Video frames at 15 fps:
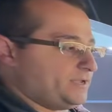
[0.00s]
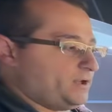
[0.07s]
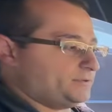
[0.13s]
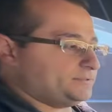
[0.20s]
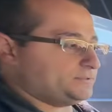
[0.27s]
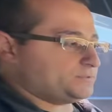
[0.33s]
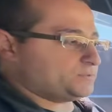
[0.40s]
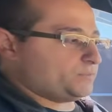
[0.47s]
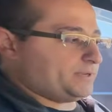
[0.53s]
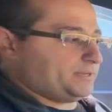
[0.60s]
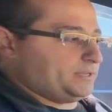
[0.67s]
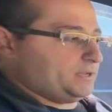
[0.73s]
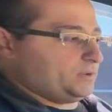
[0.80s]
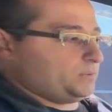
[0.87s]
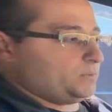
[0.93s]
on this
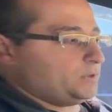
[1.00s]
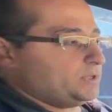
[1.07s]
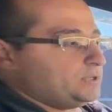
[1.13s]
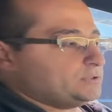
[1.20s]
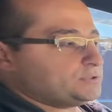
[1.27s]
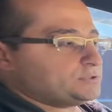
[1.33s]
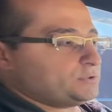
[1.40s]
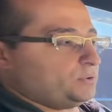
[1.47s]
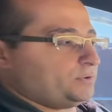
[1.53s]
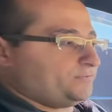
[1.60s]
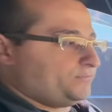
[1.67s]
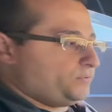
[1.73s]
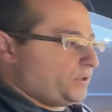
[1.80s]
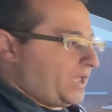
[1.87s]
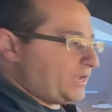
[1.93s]
radio. So
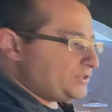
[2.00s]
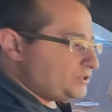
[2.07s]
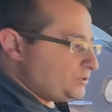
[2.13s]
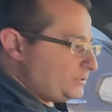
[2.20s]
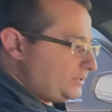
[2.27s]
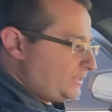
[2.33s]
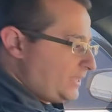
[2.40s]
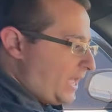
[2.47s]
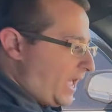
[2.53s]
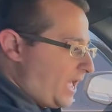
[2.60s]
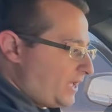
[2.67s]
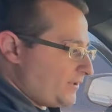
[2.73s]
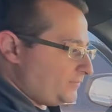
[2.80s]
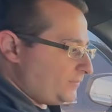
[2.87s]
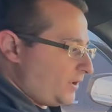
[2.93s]
if you actually
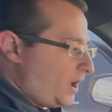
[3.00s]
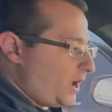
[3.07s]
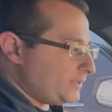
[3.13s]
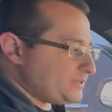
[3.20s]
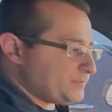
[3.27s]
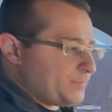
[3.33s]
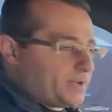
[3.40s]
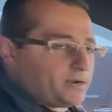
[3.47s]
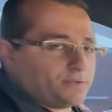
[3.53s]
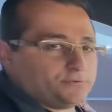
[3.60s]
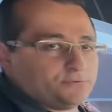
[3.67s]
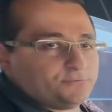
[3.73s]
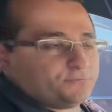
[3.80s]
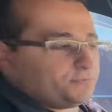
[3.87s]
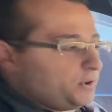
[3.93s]
have a hotspot
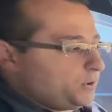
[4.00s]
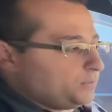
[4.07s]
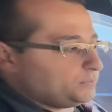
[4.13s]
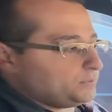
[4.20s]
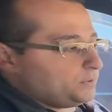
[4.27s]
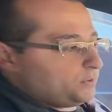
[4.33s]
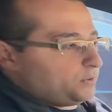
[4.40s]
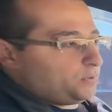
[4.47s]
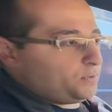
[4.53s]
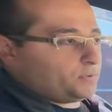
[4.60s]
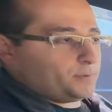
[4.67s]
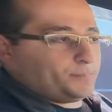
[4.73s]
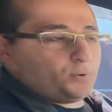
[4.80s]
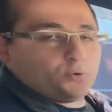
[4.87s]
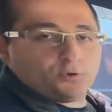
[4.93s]
on your phone
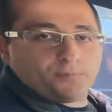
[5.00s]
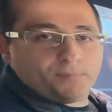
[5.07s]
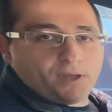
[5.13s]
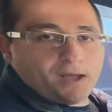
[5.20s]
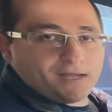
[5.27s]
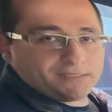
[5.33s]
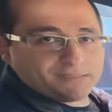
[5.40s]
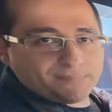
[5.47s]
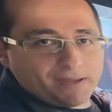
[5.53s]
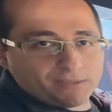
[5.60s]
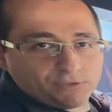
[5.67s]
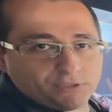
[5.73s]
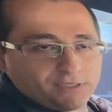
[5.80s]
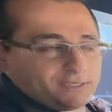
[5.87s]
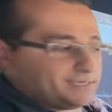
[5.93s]
or a portable
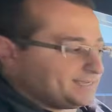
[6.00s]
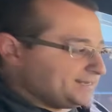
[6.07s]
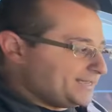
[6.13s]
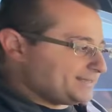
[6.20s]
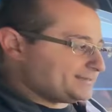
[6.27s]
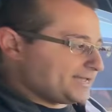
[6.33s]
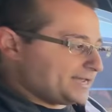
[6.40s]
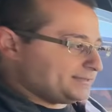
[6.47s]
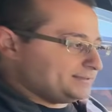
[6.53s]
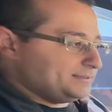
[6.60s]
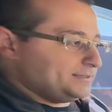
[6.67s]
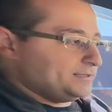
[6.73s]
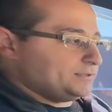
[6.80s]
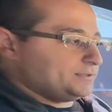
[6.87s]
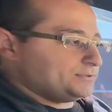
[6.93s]
hotspot, you can connect that
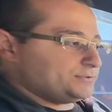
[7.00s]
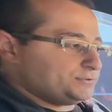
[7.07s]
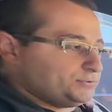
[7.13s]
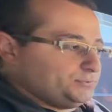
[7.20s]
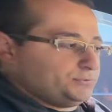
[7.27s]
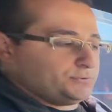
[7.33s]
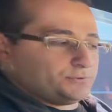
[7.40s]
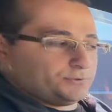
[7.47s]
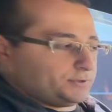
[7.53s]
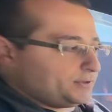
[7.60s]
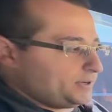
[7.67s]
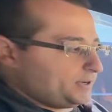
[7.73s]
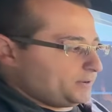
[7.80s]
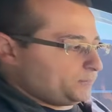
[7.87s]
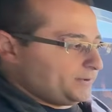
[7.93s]
to
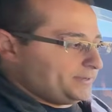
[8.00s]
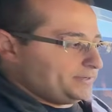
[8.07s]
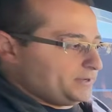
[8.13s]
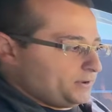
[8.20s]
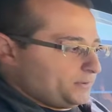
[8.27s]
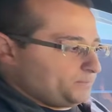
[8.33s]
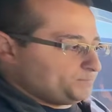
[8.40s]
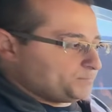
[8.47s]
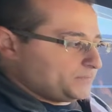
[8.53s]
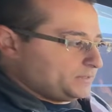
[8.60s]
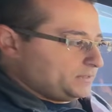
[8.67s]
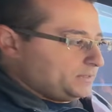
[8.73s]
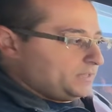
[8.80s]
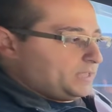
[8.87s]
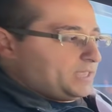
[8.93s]
your radio.
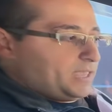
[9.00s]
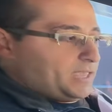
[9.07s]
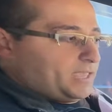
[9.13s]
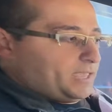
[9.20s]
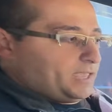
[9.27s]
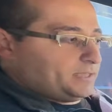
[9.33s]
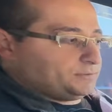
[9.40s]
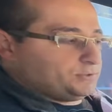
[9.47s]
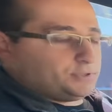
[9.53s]
And you